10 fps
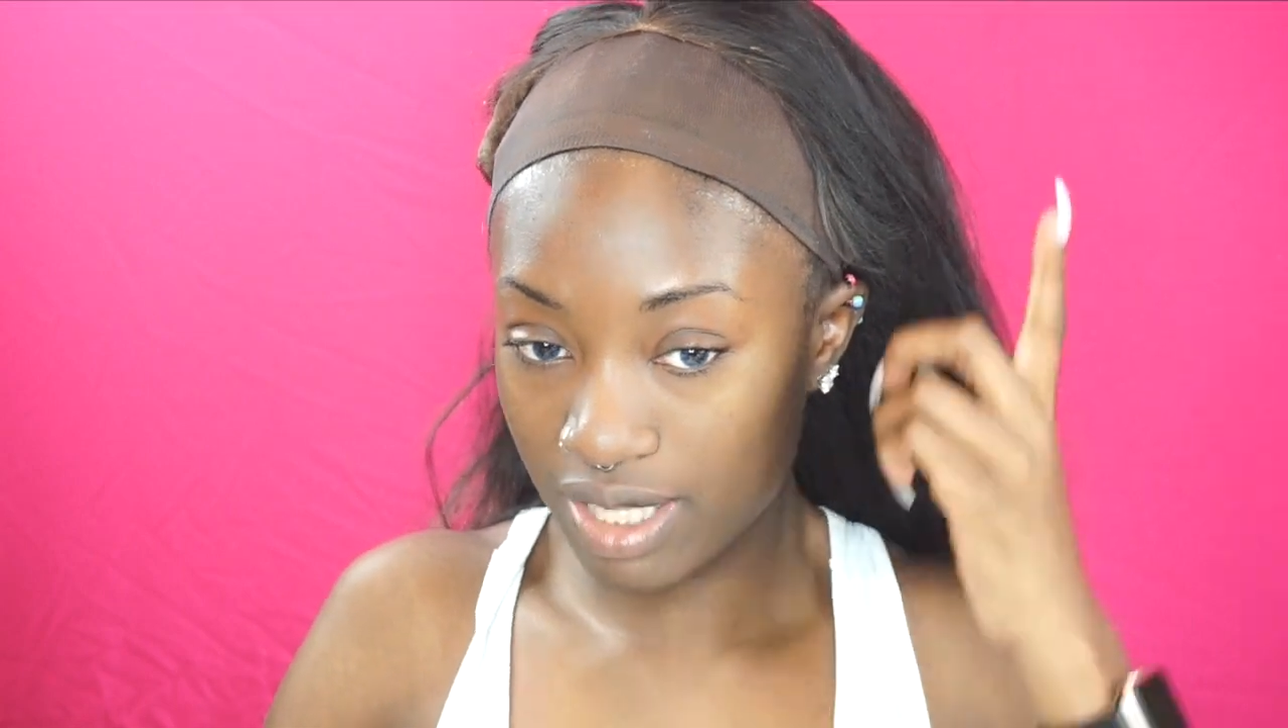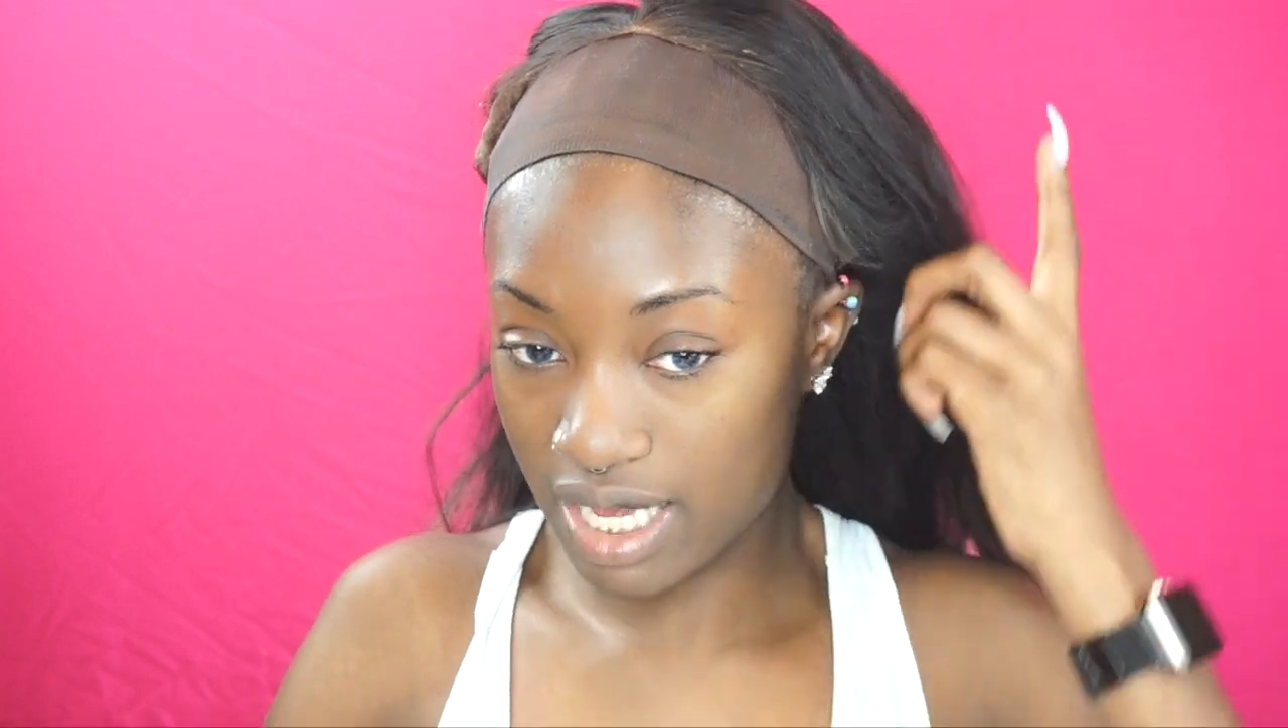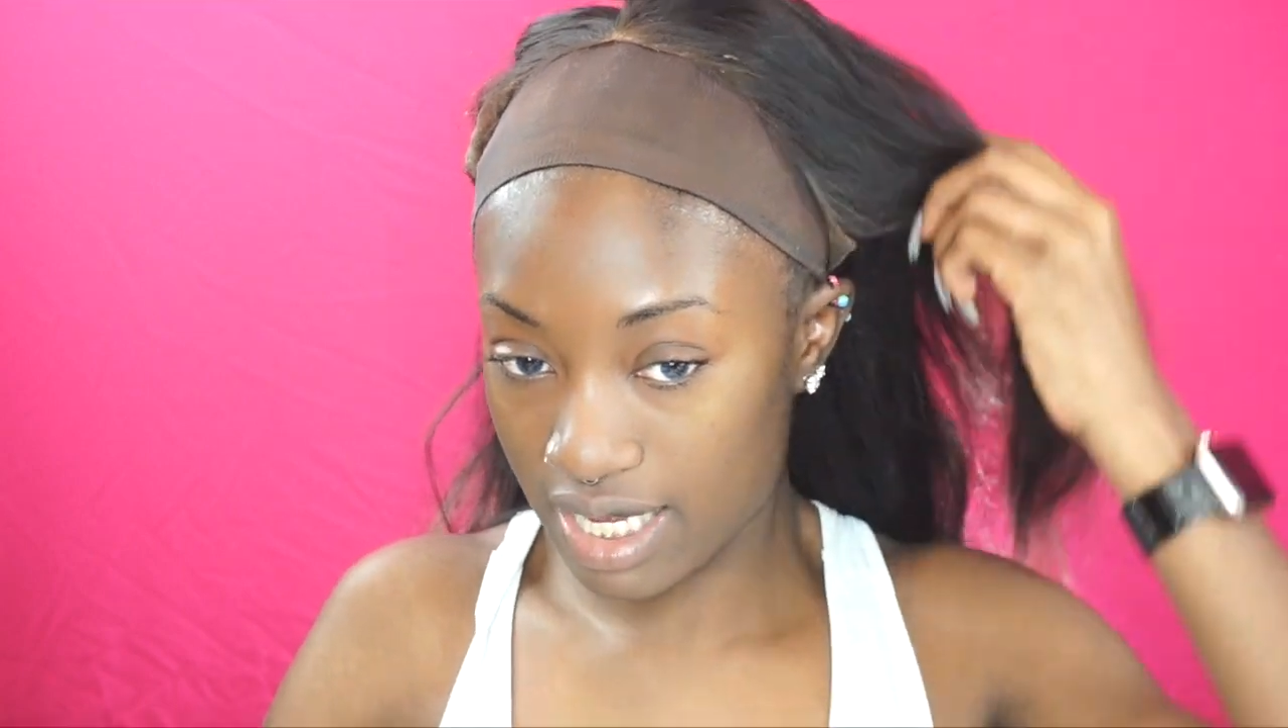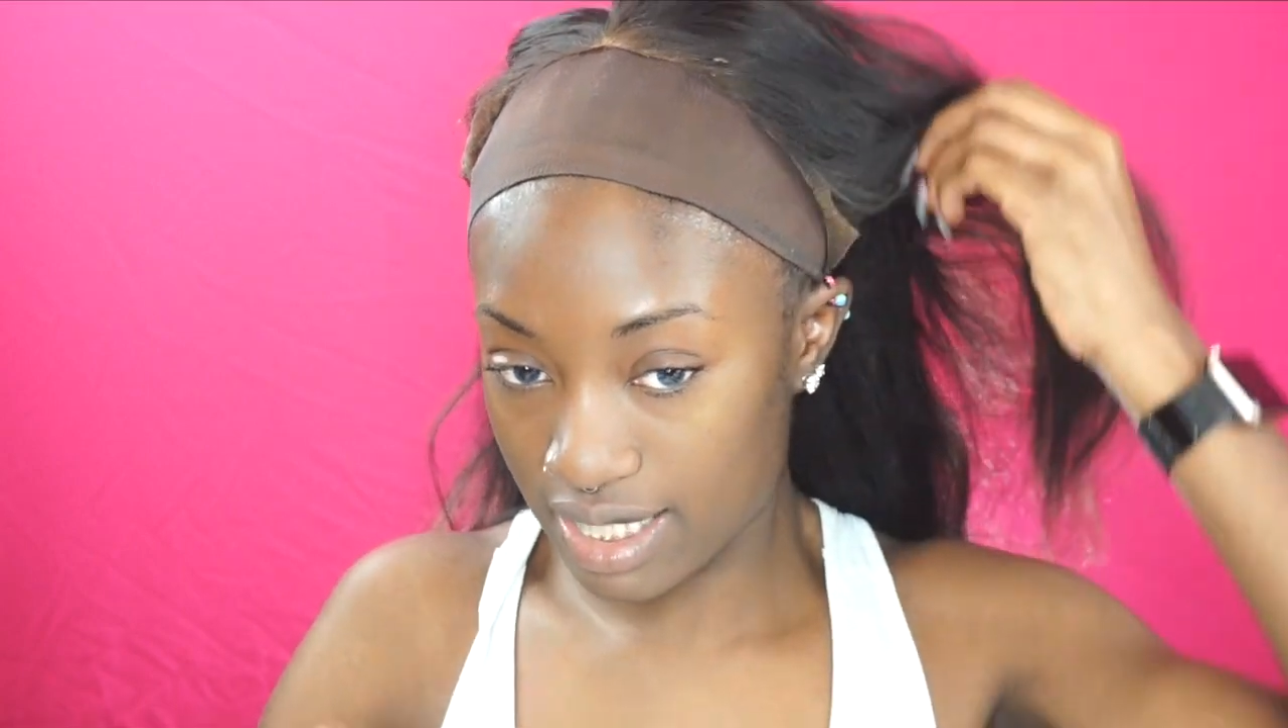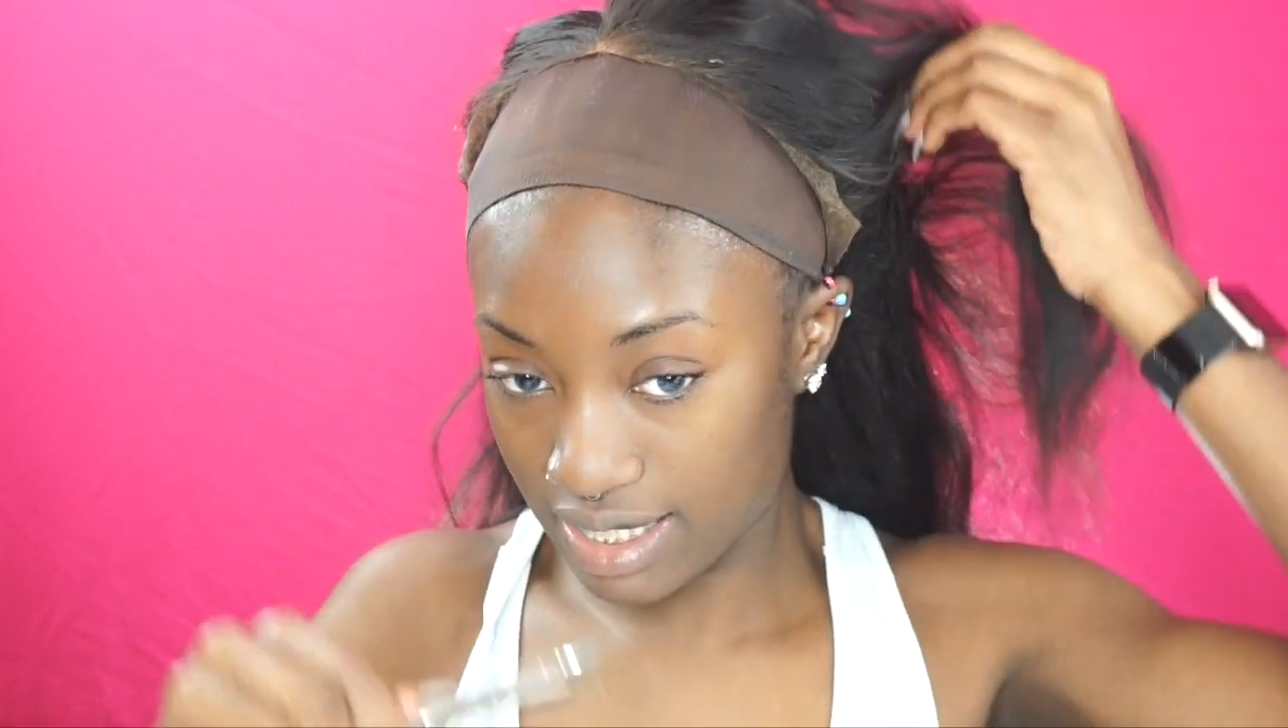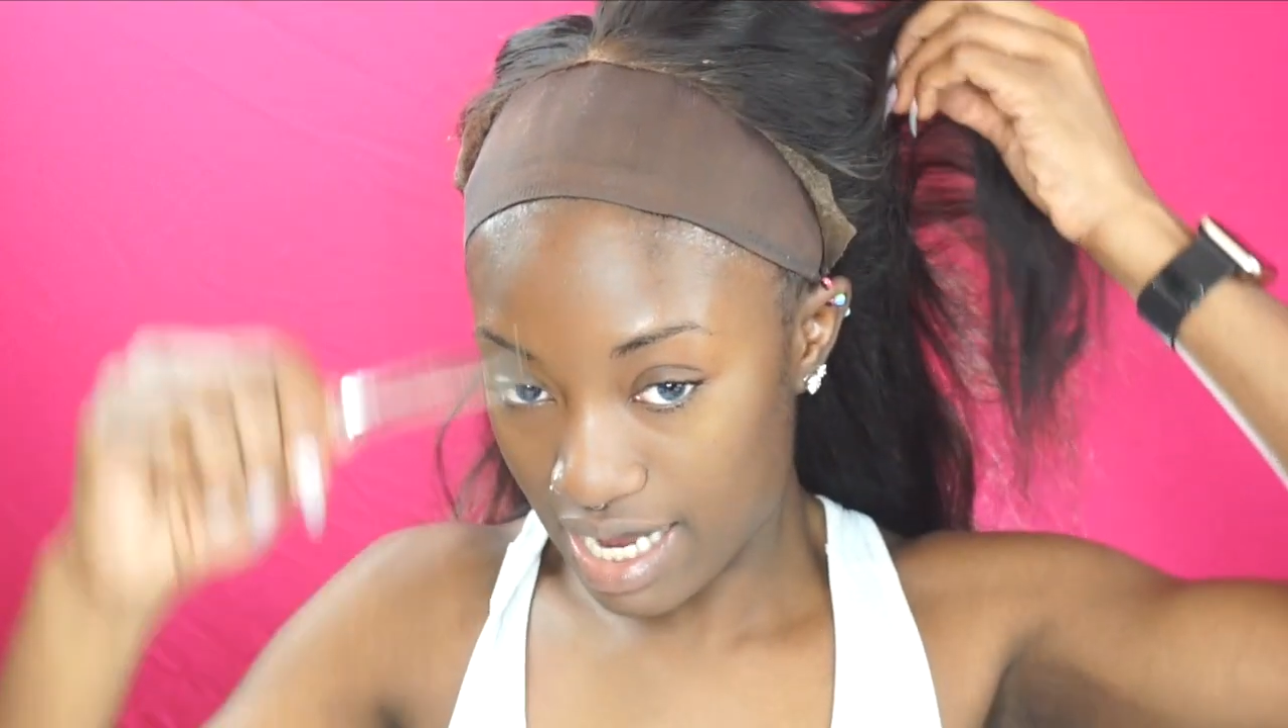laying it